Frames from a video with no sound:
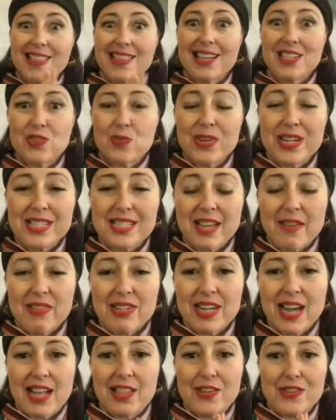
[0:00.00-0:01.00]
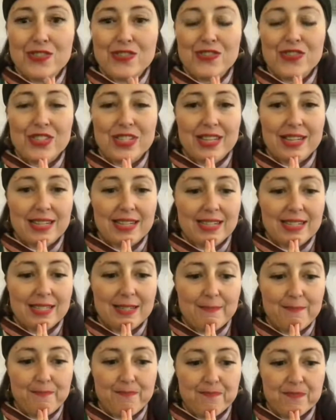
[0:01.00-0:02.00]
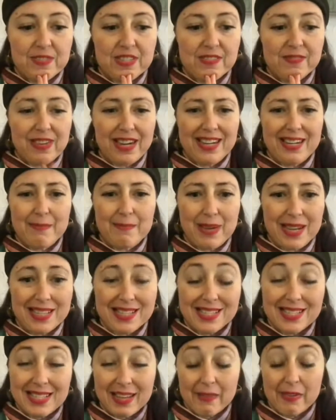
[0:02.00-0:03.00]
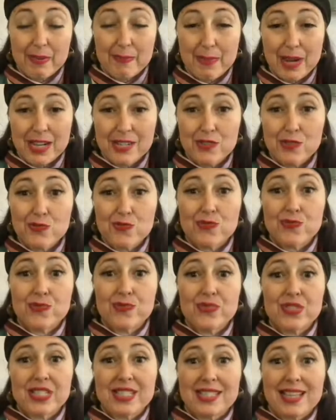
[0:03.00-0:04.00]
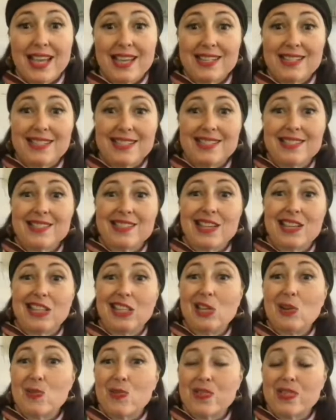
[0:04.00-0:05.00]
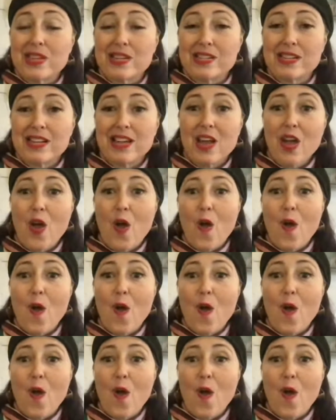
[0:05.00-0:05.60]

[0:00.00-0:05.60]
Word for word: That $27 um, divided by the seven modules, that is lower than